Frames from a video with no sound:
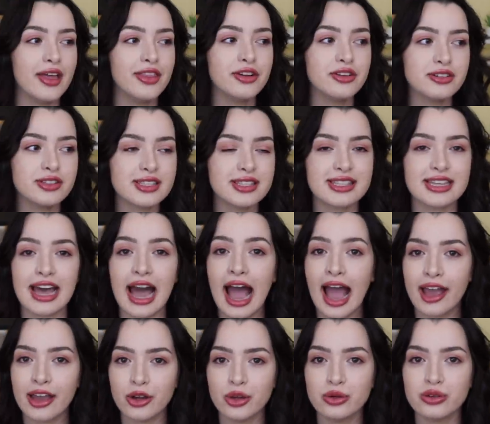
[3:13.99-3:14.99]
And there was this
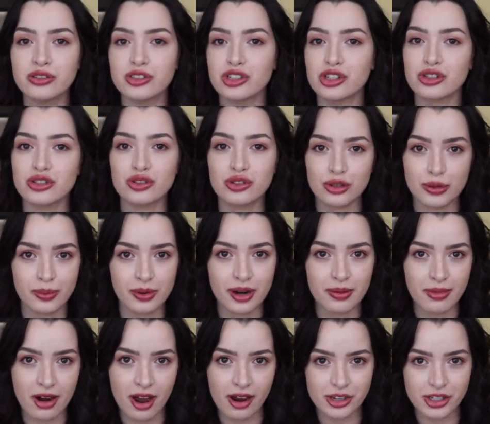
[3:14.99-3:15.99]
guy who was just super
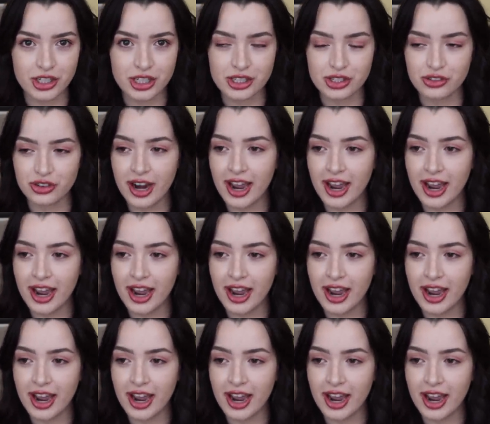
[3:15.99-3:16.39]
obnoxious,